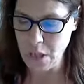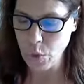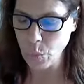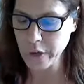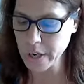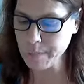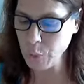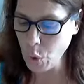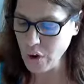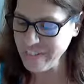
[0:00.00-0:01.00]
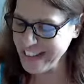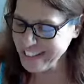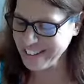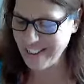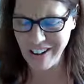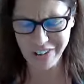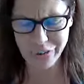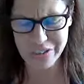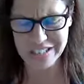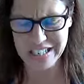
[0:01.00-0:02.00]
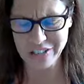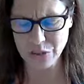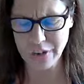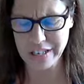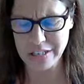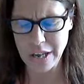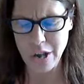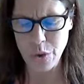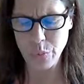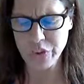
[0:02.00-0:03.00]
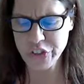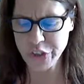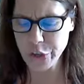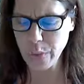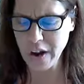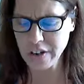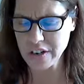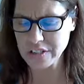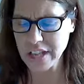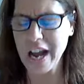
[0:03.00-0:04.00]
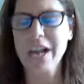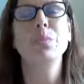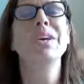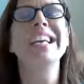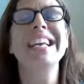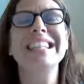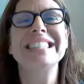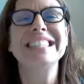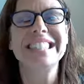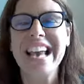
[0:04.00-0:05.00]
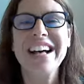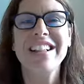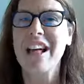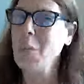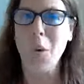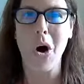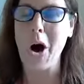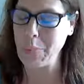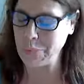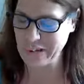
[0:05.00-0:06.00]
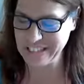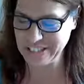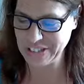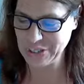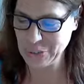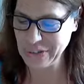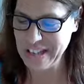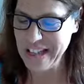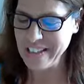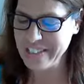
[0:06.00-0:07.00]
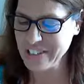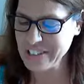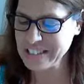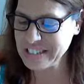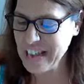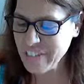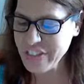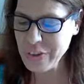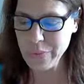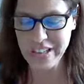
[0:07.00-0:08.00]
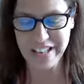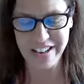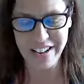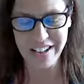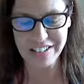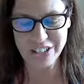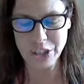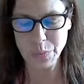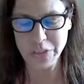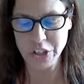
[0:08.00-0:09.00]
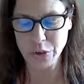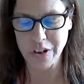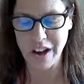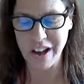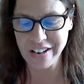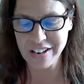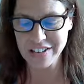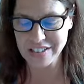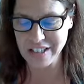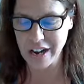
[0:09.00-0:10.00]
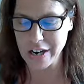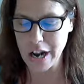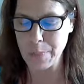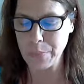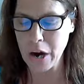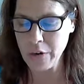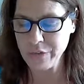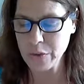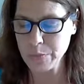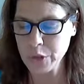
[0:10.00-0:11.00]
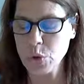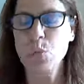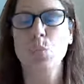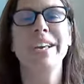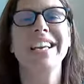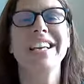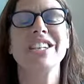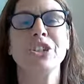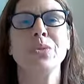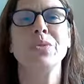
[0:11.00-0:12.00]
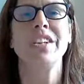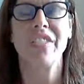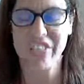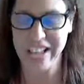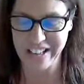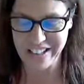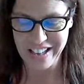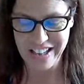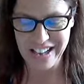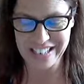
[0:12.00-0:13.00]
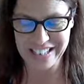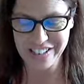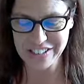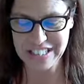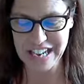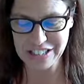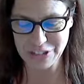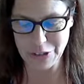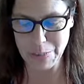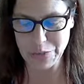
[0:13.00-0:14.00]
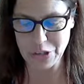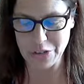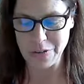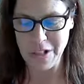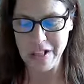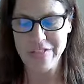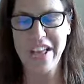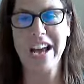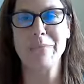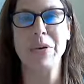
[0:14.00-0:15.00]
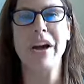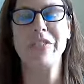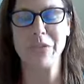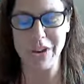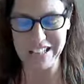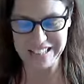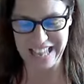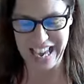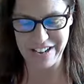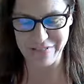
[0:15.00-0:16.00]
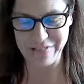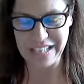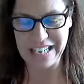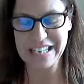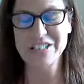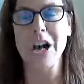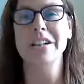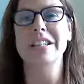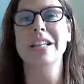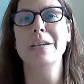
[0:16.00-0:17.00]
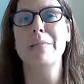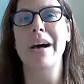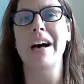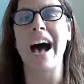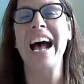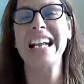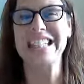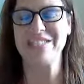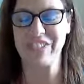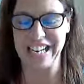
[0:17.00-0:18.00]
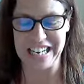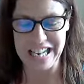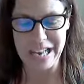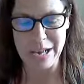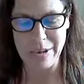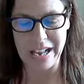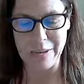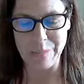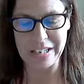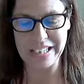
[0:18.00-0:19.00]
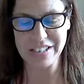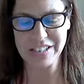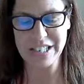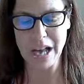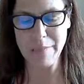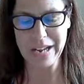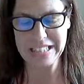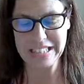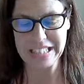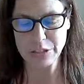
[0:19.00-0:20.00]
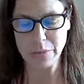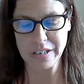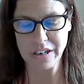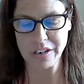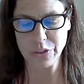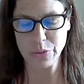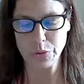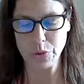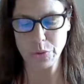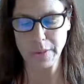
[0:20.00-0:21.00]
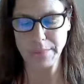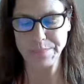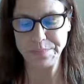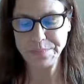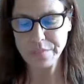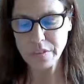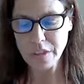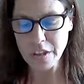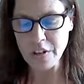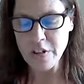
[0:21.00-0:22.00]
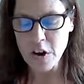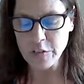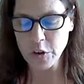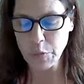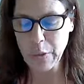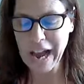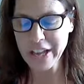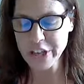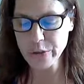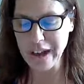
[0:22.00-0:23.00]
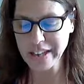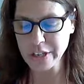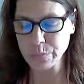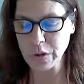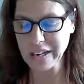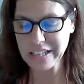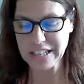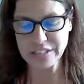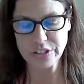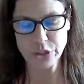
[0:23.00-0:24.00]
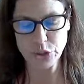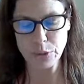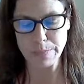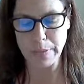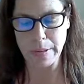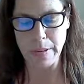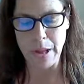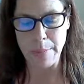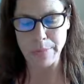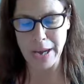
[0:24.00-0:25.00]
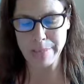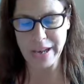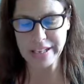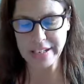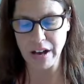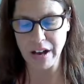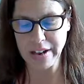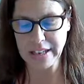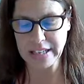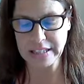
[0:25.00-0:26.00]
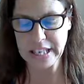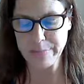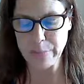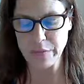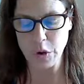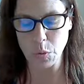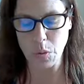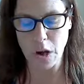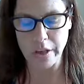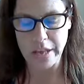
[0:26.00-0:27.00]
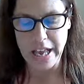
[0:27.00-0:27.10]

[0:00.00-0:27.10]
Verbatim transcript: We are more than conquerors in Christ. With you on our side, we can scale a wall. Praise the Lord. There is nothing we cannot do when you are on our side. Apart from you, we can do nothing. And here's that scripture that Prophet Russ gave. He talked a little about hinds feet. But here's Psalm 18, 29 through 31. For by you I can run against a troop, but by my God, I can leap over a wall.